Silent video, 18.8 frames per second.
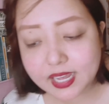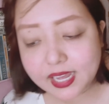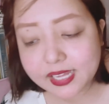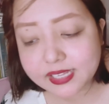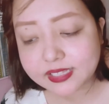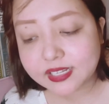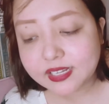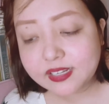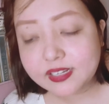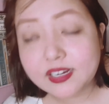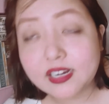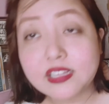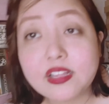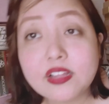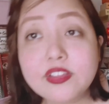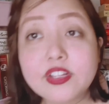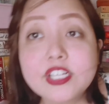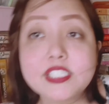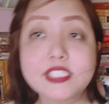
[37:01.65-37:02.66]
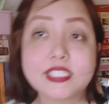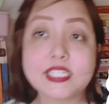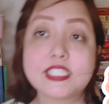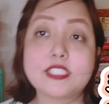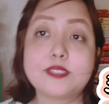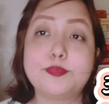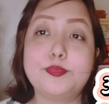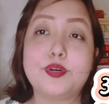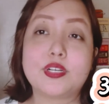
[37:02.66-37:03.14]
And another
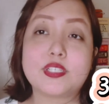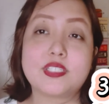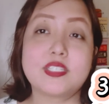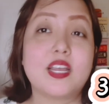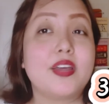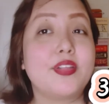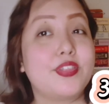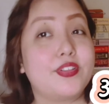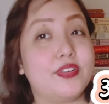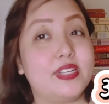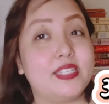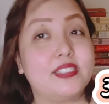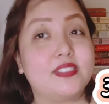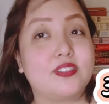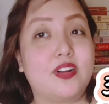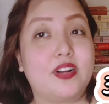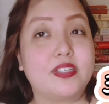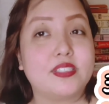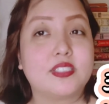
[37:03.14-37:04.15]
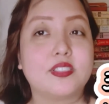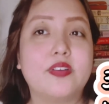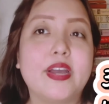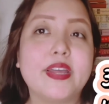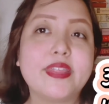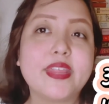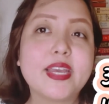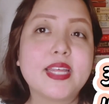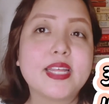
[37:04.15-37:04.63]
6 books 3 stars. So
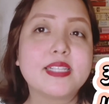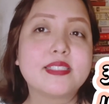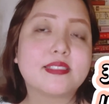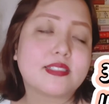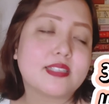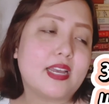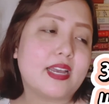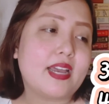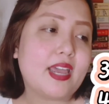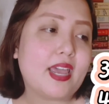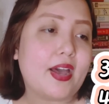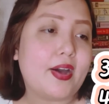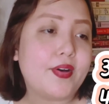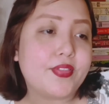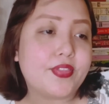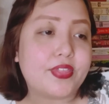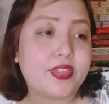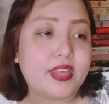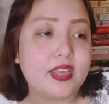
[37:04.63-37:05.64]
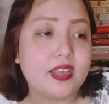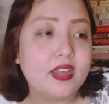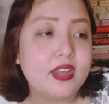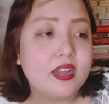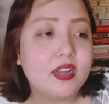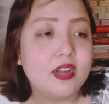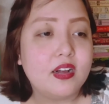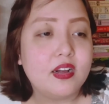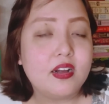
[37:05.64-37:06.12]
I think it's a healthy
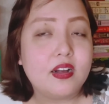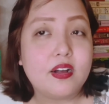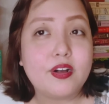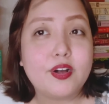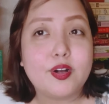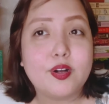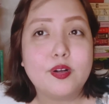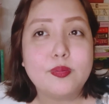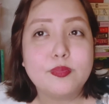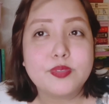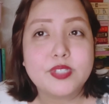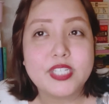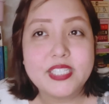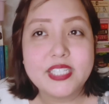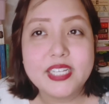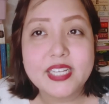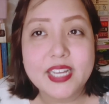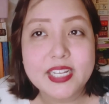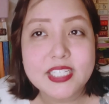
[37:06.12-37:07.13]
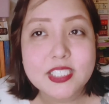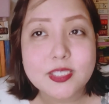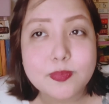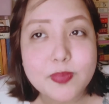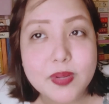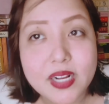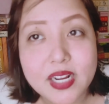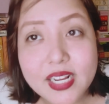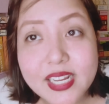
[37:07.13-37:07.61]
reading
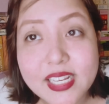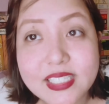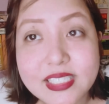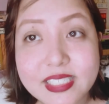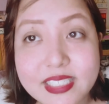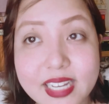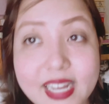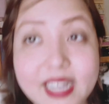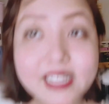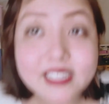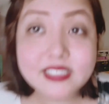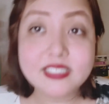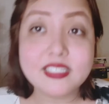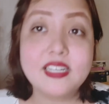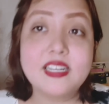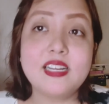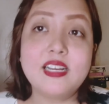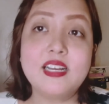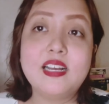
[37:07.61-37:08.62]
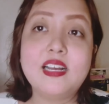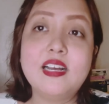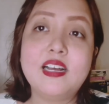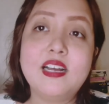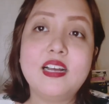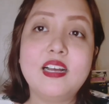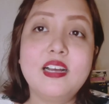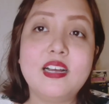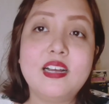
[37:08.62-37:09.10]
experience. And
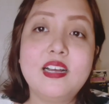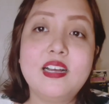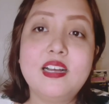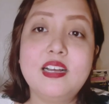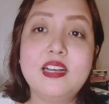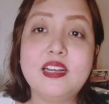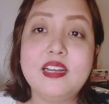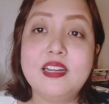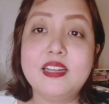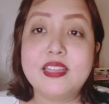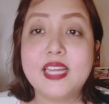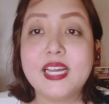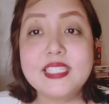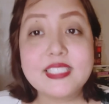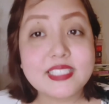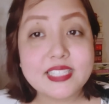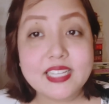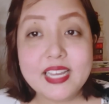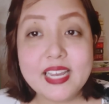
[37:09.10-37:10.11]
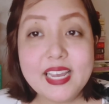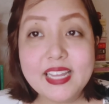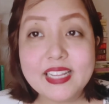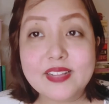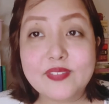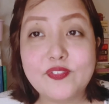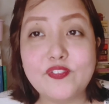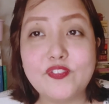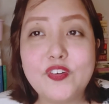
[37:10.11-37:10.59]
that's
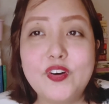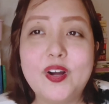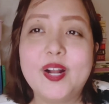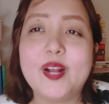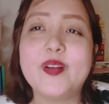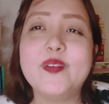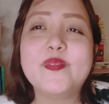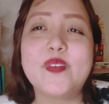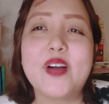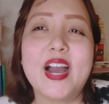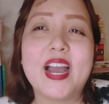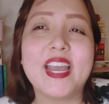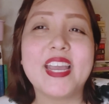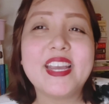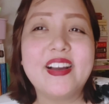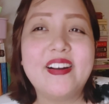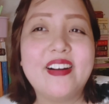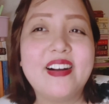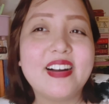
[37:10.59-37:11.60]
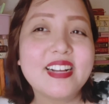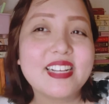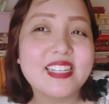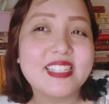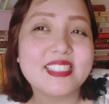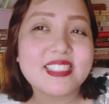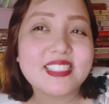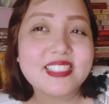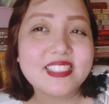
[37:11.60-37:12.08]
it for my
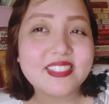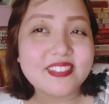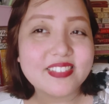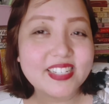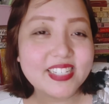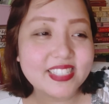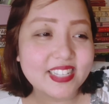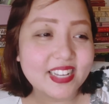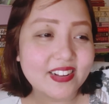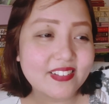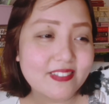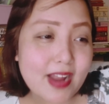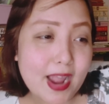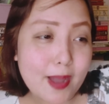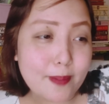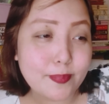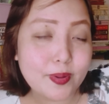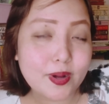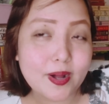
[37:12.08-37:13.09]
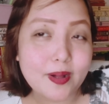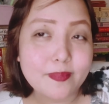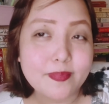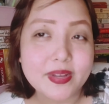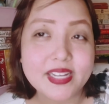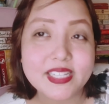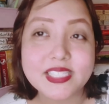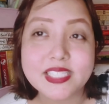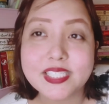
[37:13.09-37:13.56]
August reading wrap up.
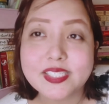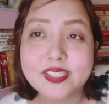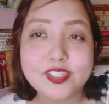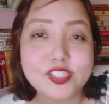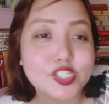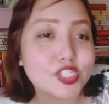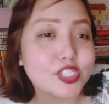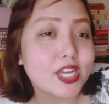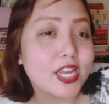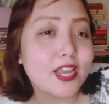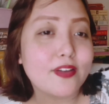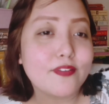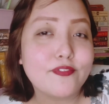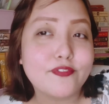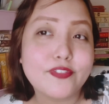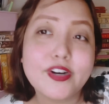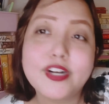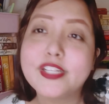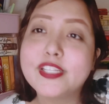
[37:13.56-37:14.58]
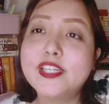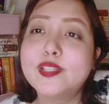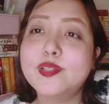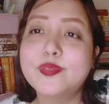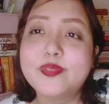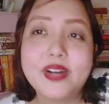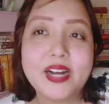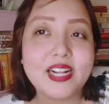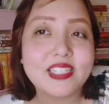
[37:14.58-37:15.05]
It's such a fun
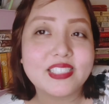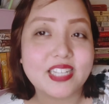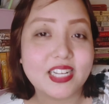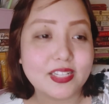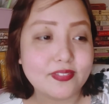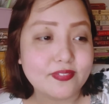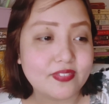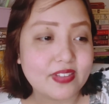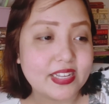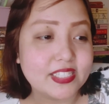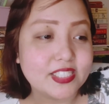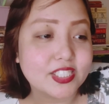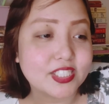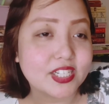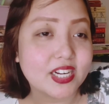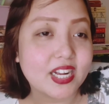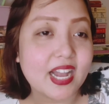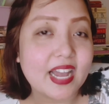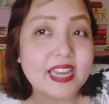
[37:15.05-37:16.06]
and wild adventure.